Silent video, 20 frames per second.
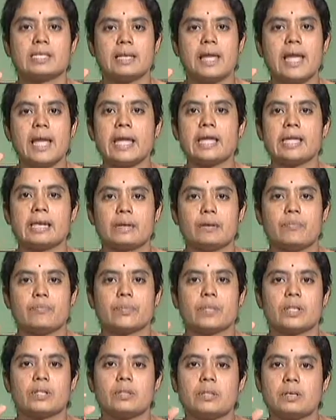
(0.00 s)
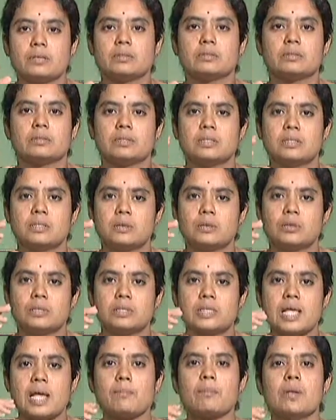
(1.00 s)
air, then
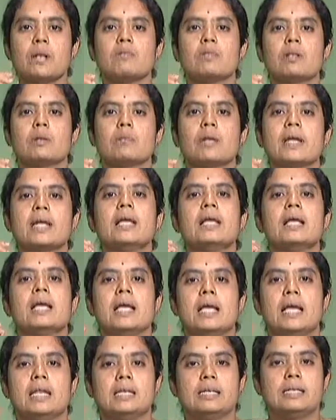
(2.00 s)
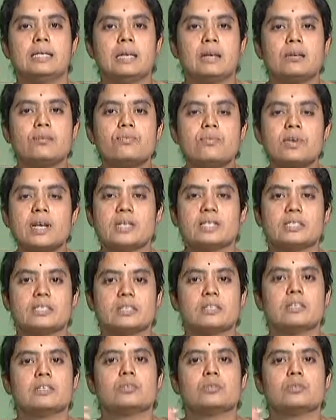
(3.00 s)
the sample will be a little fresh.